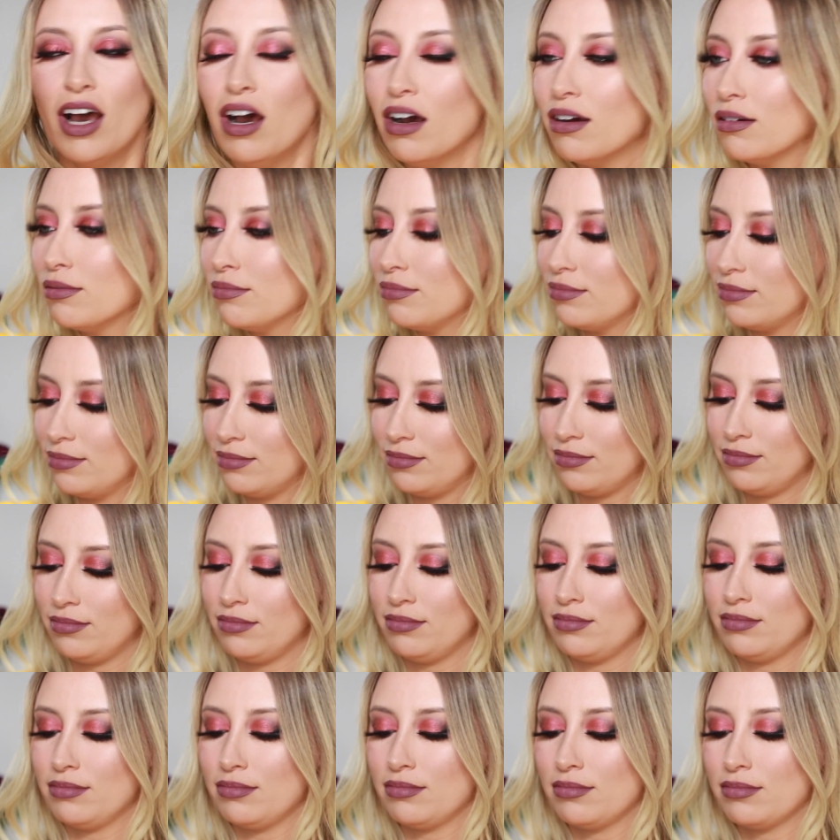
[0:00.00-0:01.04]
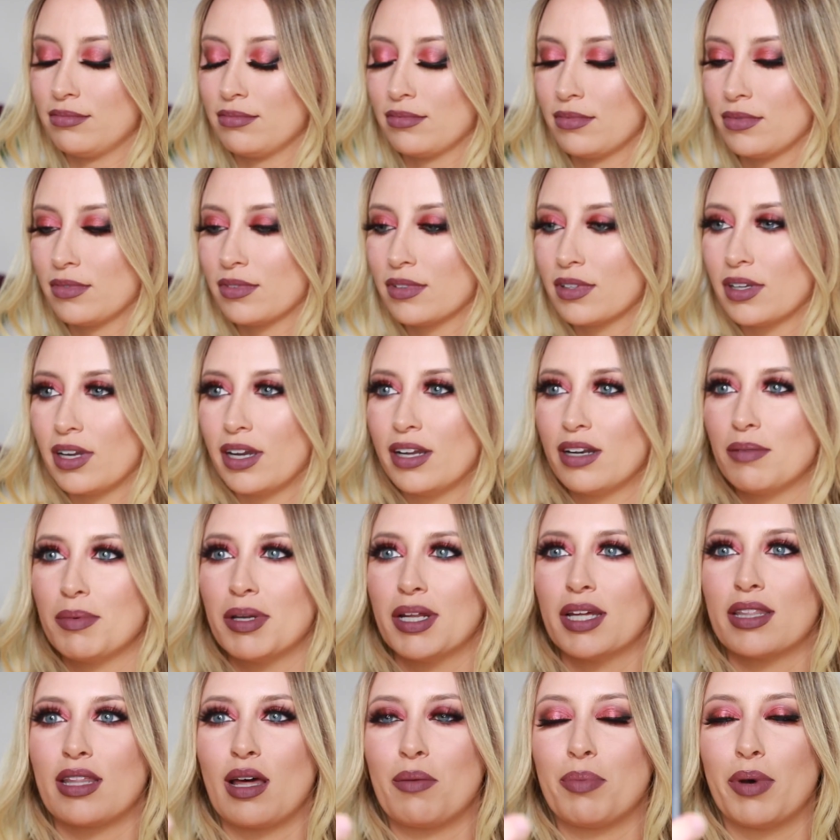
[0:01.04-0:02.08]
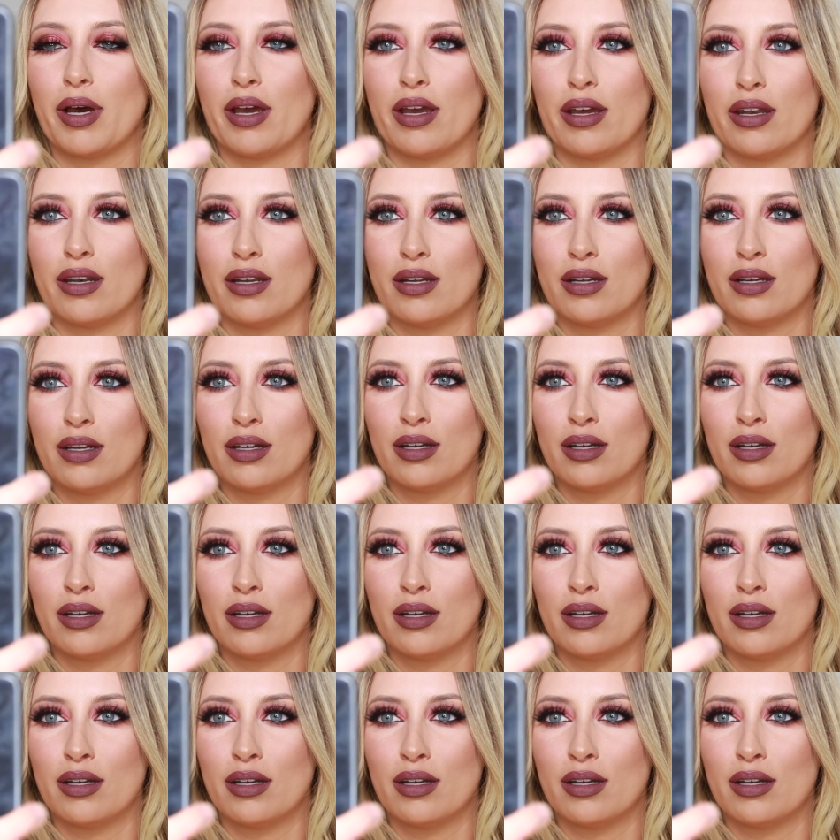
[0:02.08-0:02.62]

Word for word: I didn't hit that button.